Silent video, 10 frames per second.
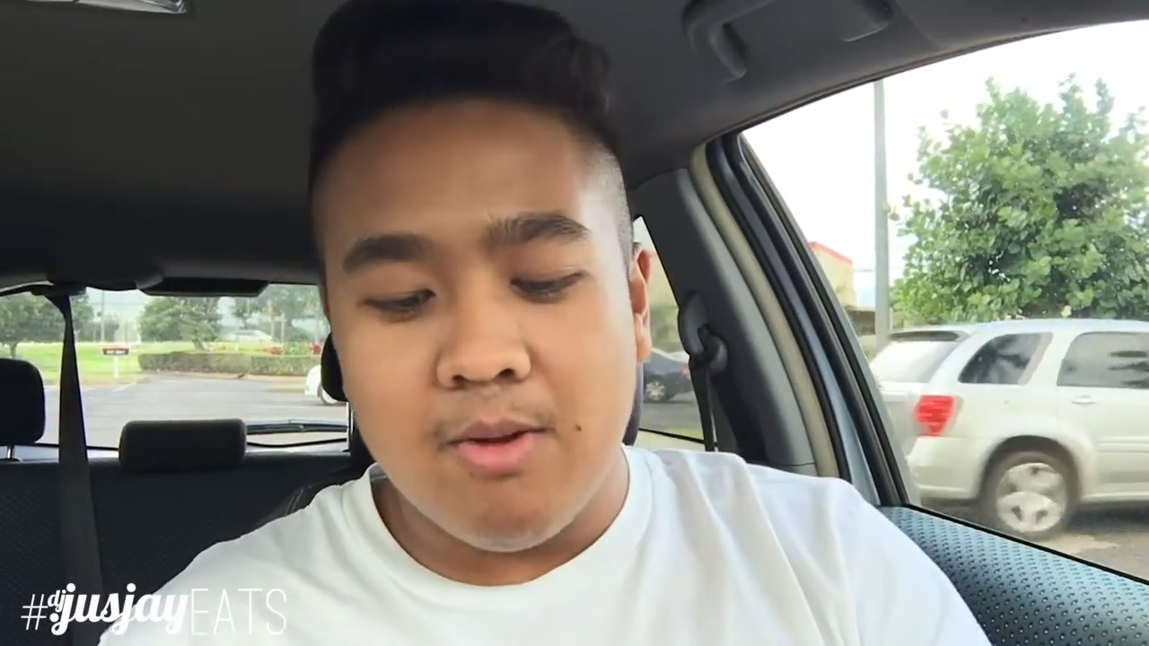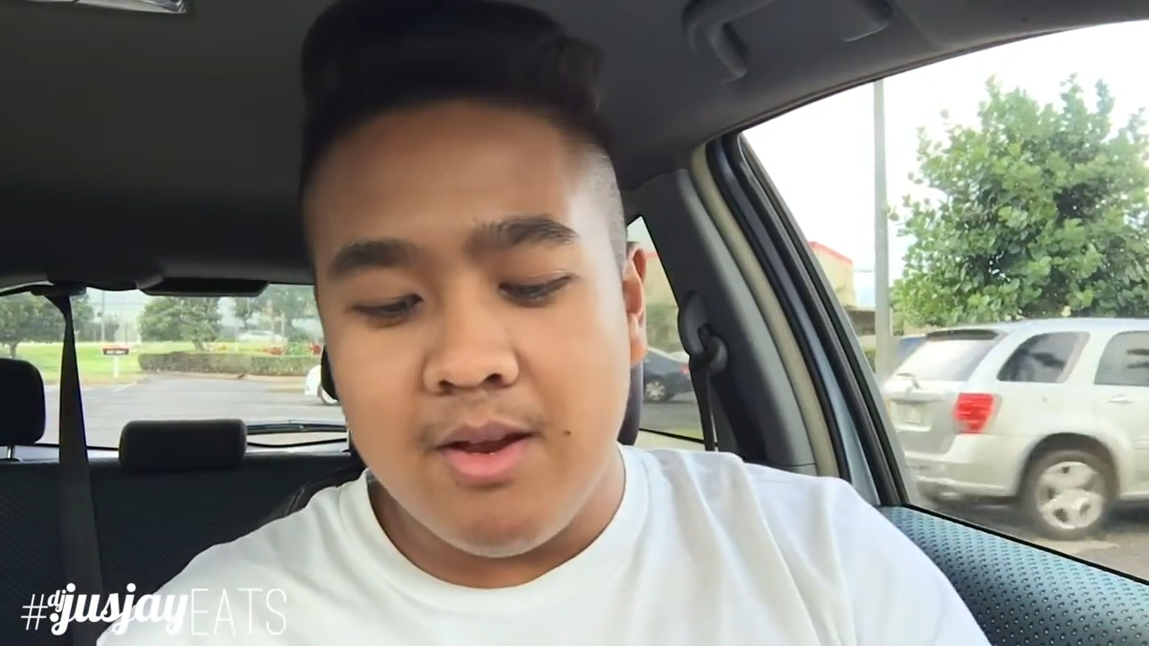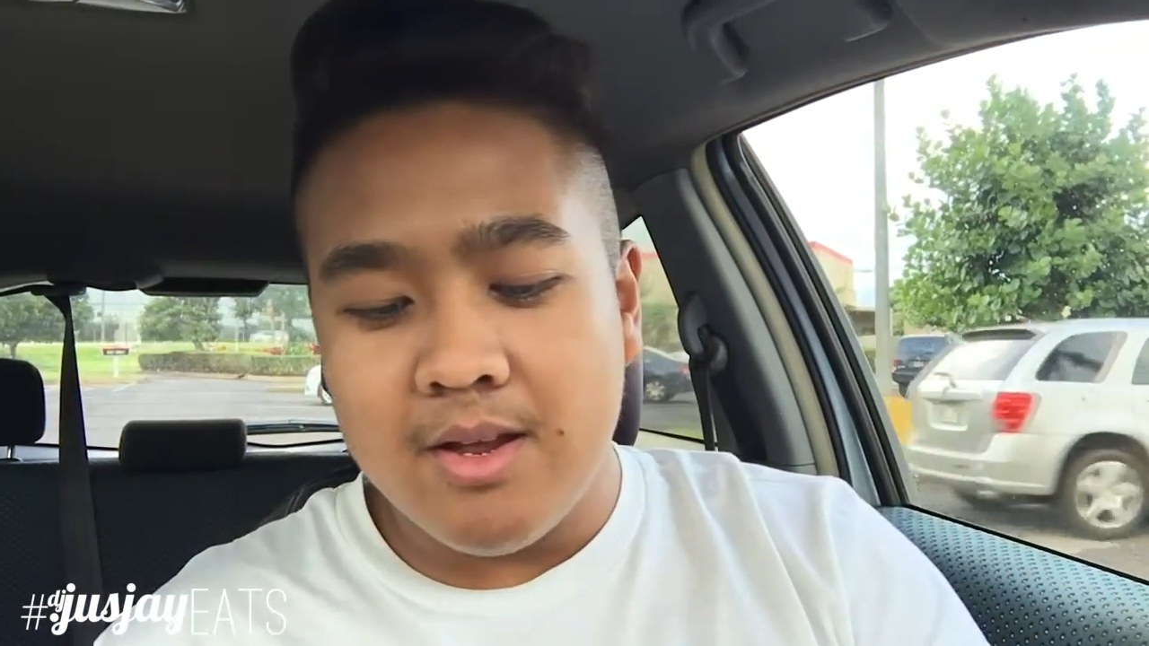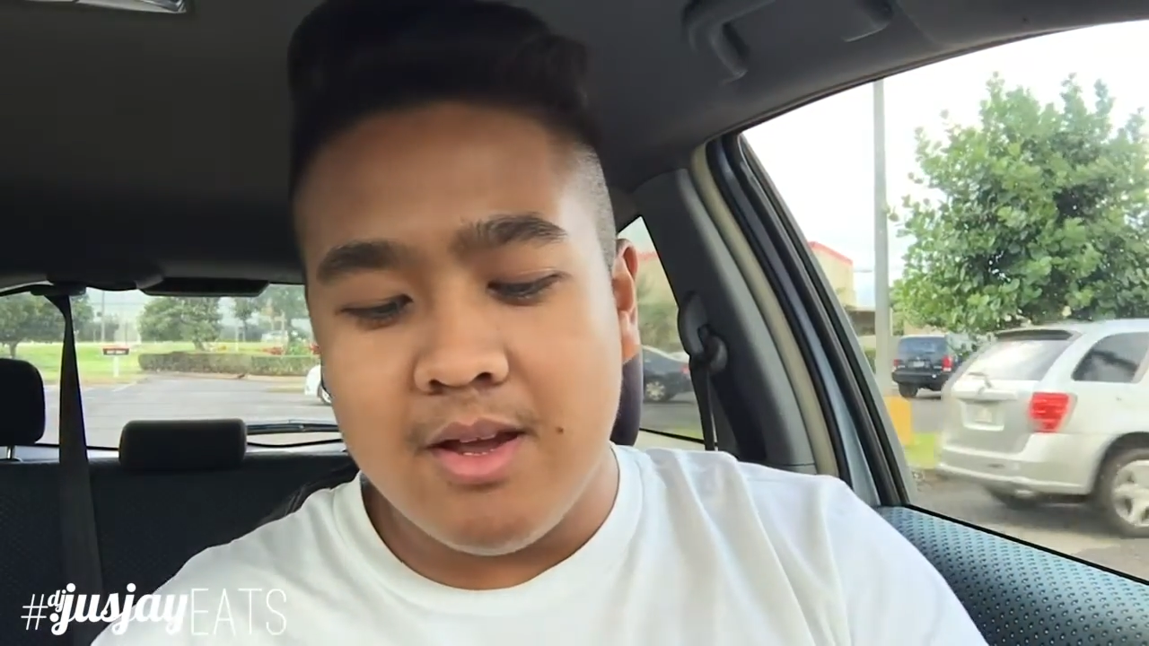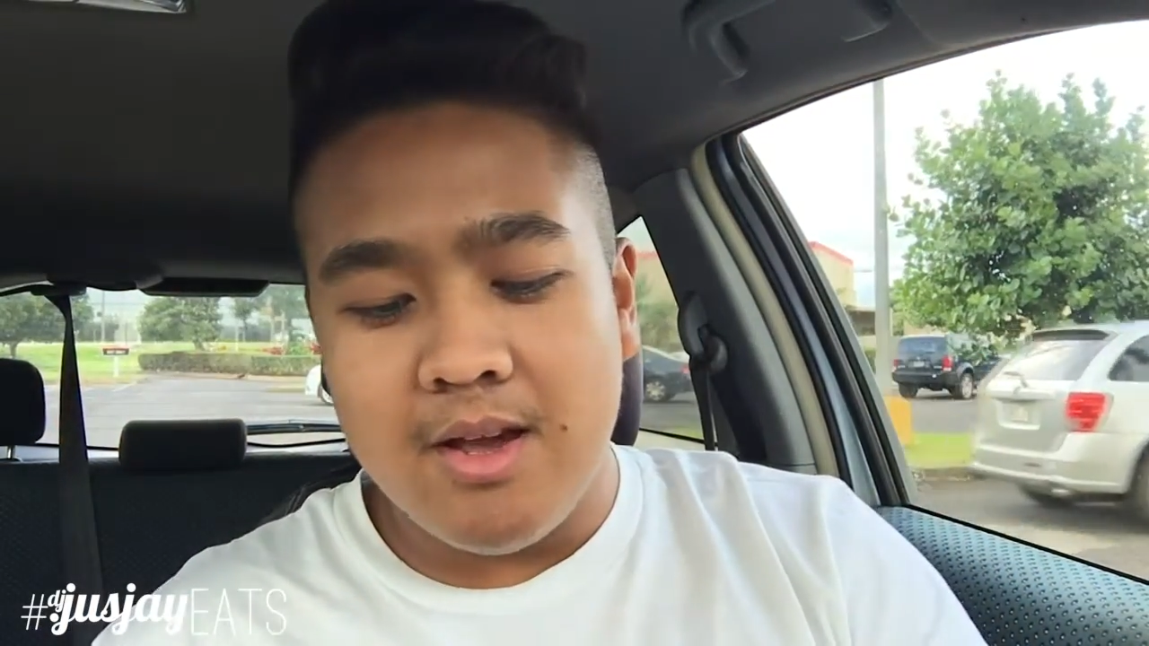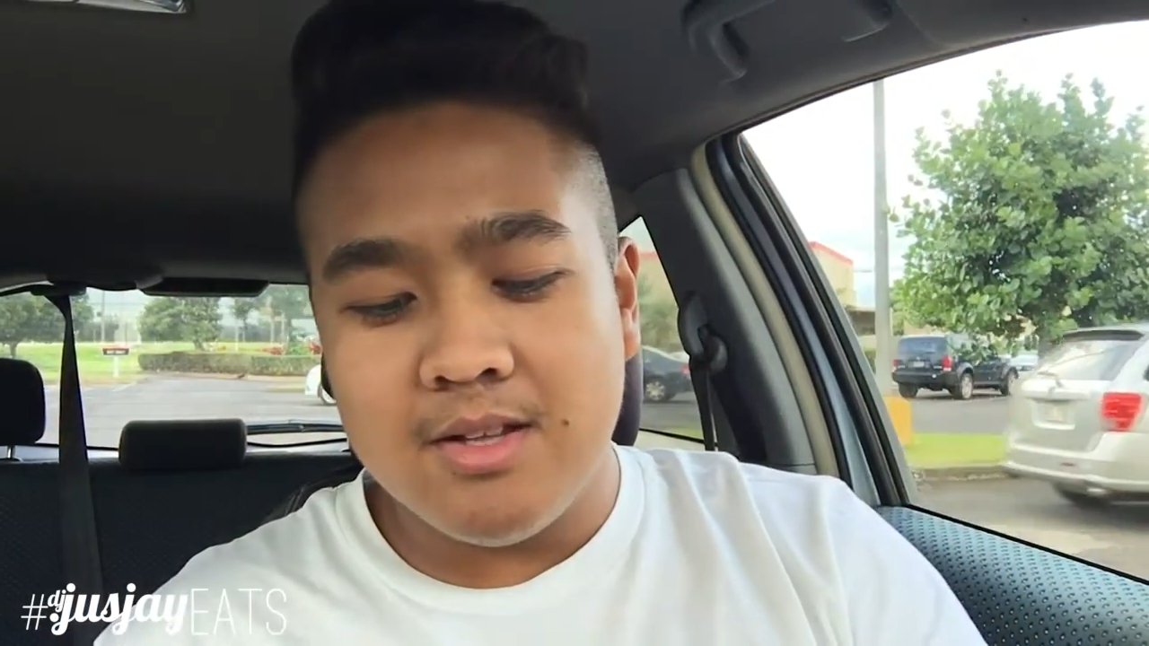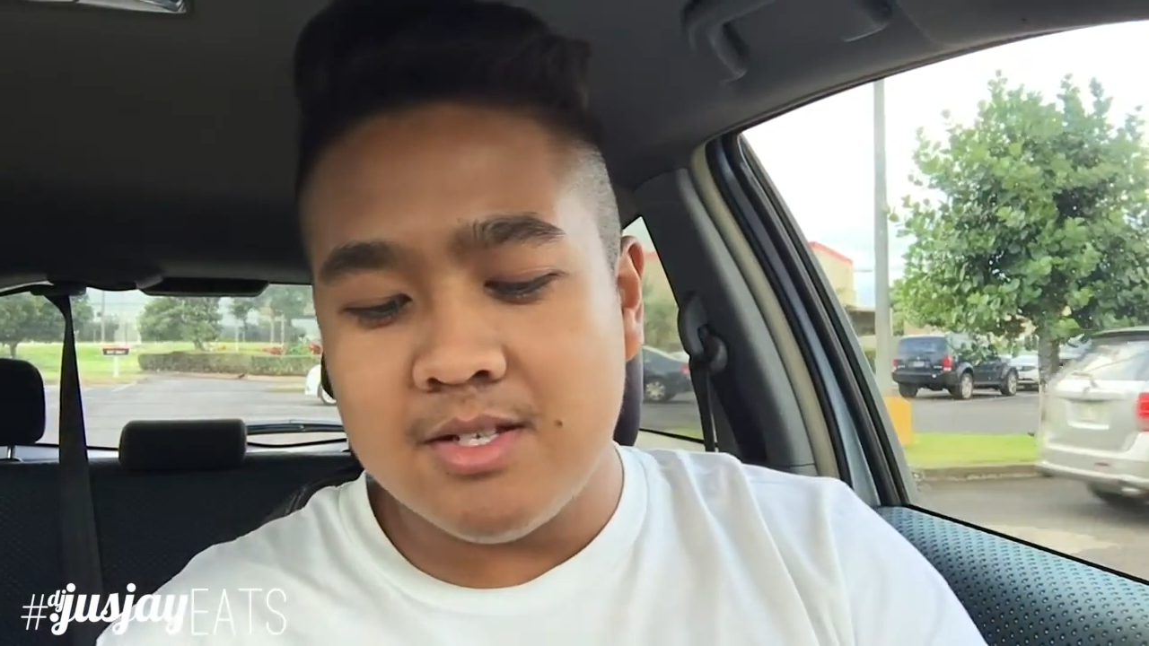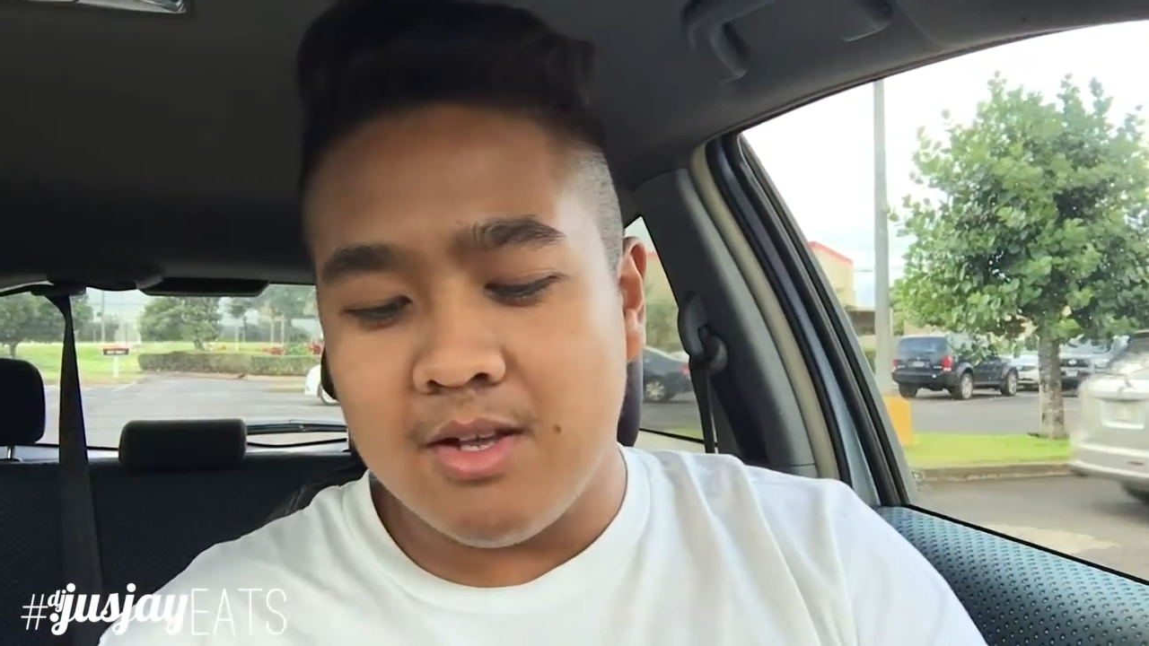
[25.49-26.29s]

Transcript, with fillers: really good,